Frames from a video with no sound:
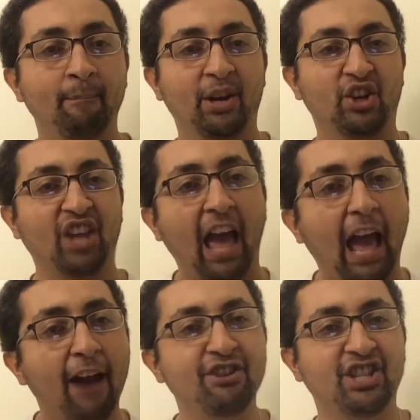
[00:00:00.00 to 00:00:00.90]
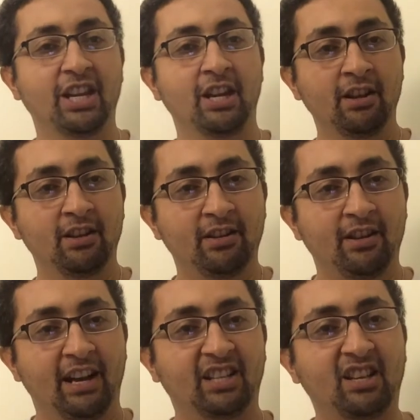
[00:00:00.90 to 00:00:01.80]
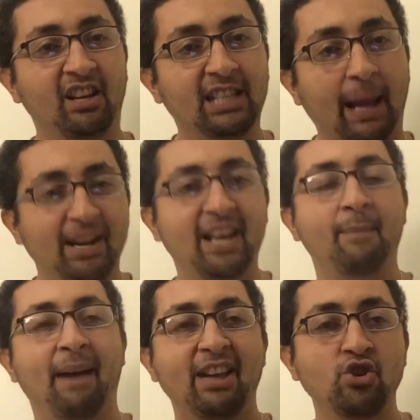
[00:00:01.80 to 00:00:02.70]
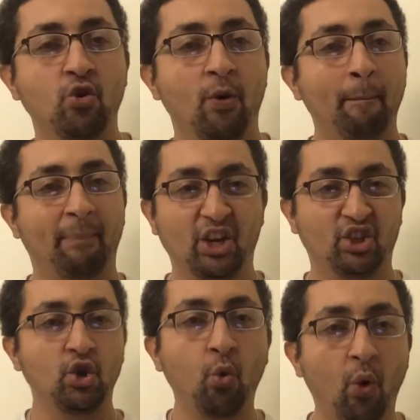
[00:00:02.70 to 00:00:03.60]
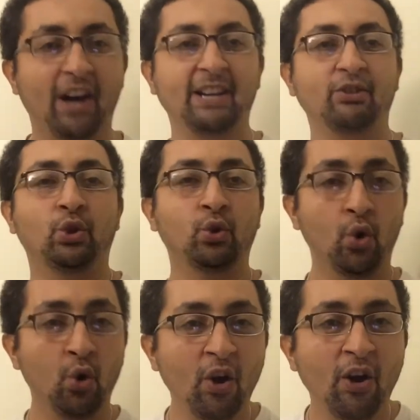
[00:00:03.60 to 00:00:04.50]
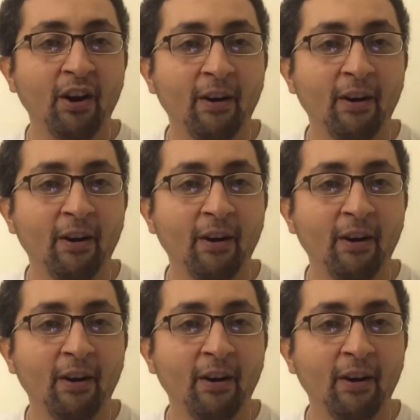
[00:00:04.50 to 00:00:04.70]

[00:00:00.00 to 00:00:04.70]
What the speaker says: because everything is contaminated by you, because you want to do